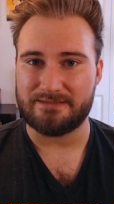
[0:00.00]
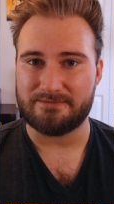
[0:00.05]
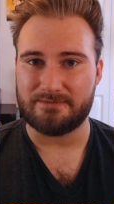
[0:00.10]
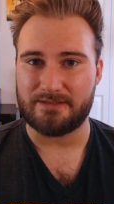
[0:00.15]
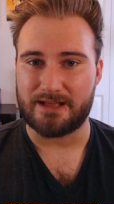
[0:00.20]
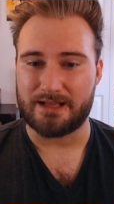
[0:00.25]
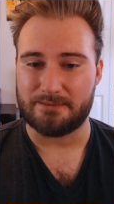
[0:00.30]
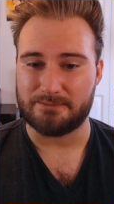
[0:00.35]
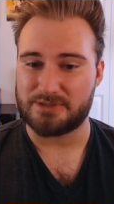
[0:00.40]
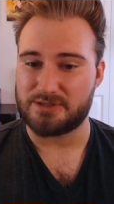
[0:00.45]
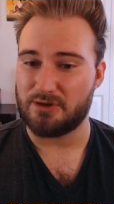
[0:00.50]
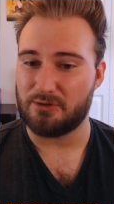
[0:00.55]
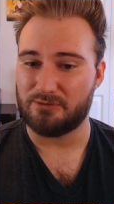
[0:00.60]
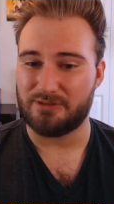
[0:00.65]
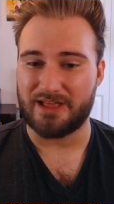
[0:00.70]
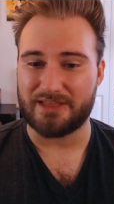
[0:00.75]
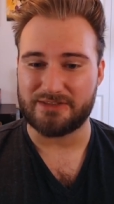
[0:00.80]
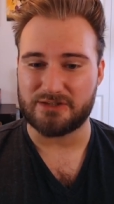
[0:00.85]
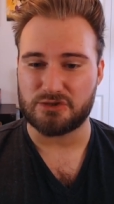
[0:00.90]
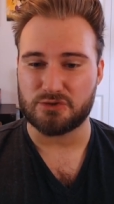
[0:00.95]
I'm so
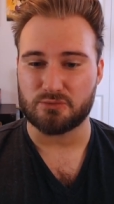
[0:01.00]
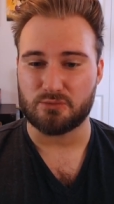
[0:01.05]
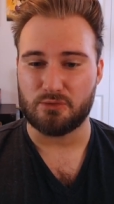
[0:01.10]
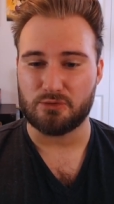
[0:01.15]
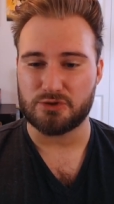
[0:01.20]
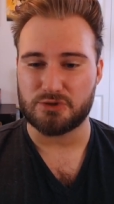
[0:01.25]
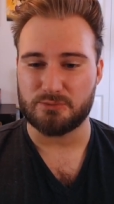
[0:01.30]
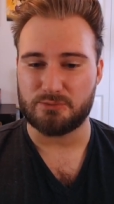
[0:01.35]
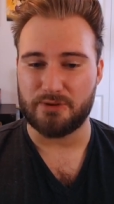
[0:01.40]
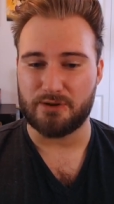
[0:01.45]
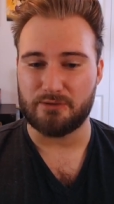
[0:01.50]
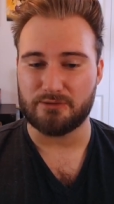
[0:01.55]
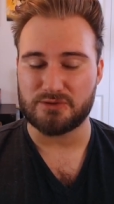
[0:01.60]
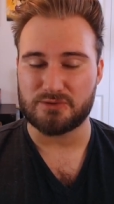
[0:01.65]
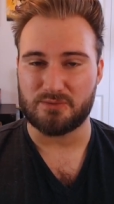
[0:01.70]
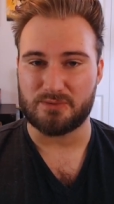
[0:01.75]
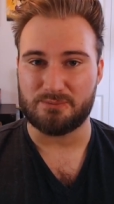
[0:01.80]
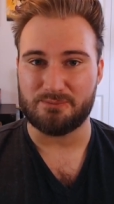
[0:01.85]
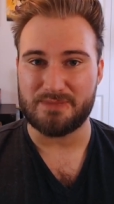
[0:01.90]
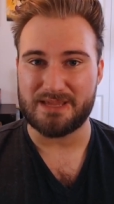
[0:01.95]
glad that you rolled your bones
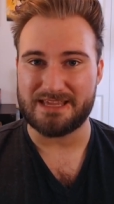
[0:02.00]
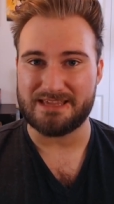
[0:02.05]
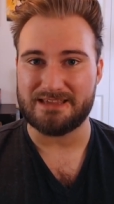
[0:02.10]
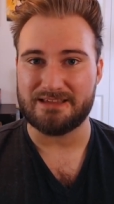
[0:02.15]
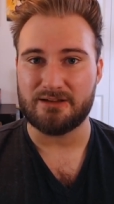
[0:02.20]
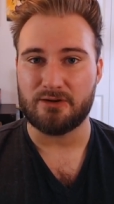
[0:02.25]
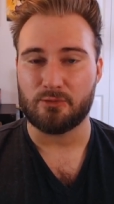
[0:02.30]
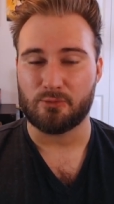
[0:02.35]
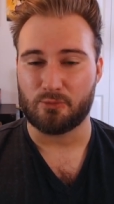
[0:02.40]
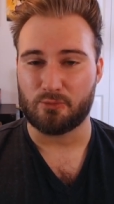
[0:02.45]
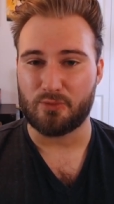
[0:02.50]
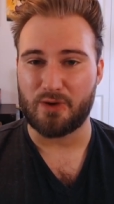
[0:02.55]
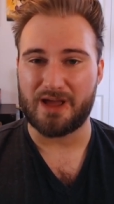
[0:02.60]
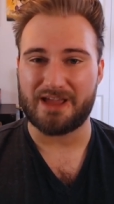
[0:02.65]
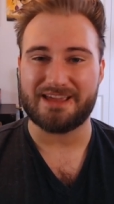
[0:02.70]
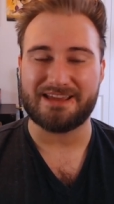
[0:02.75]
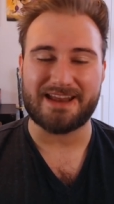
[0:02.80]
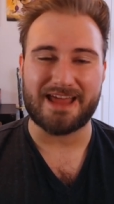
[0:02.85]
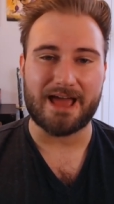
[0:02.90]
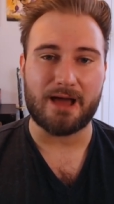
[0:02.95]
with me,
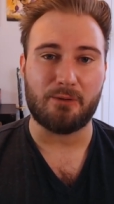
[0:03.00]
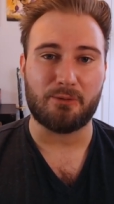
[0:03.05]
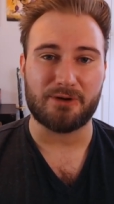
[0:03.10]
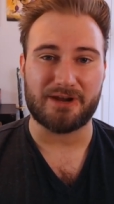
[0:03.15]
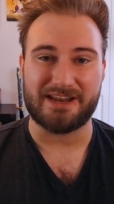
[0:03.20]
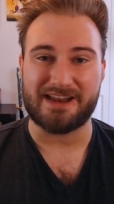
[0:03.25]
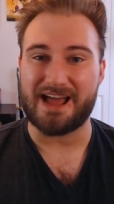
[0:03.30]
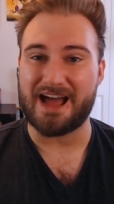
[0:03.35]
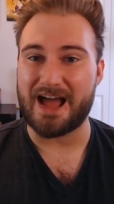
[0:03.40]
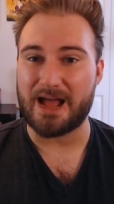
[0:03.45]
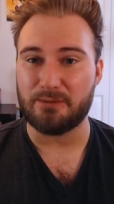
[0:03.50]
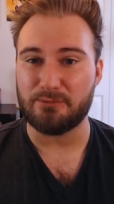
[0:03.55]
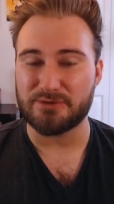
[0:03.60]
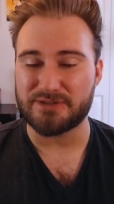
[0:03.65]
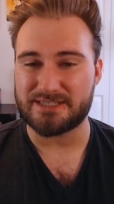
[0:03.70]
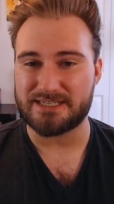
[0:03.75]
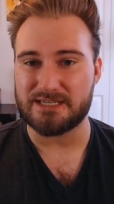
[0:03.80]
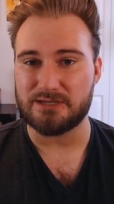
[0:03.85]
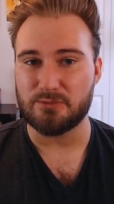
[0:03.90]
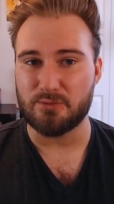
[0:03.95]
Ryan Howard, and I will
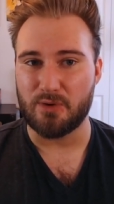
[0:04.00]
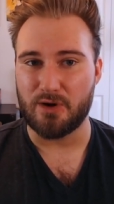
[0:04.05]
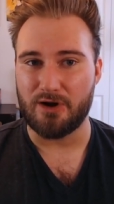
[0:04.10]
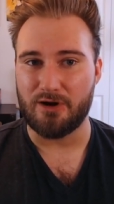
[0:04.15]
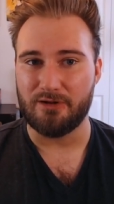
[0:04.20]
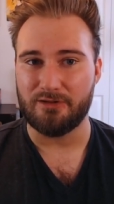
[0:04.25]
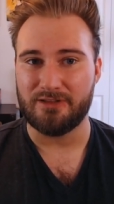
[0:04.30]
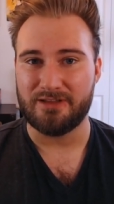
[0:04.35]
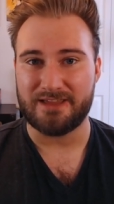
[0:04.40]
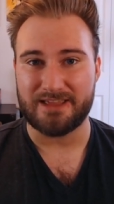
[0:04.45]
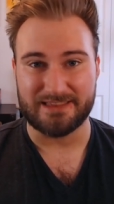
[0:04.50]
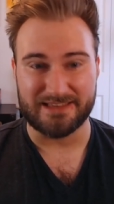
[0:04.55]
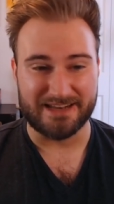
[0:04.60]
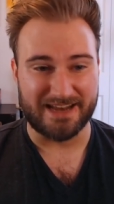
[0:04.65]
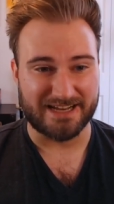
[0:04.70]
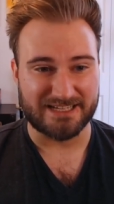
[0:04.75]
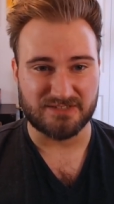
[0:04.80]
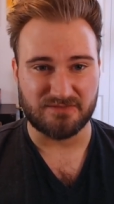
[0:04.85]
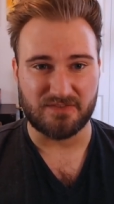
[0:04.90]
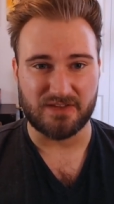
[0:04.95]
see you all in the
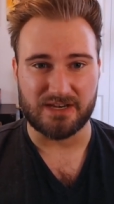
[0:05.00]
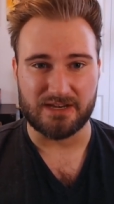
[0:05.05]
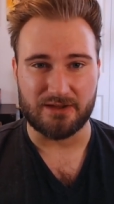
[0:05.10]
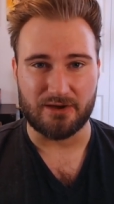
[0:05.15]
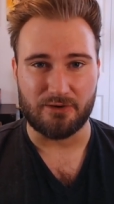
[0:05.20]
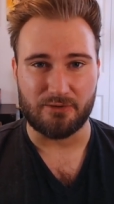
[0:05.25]
next video.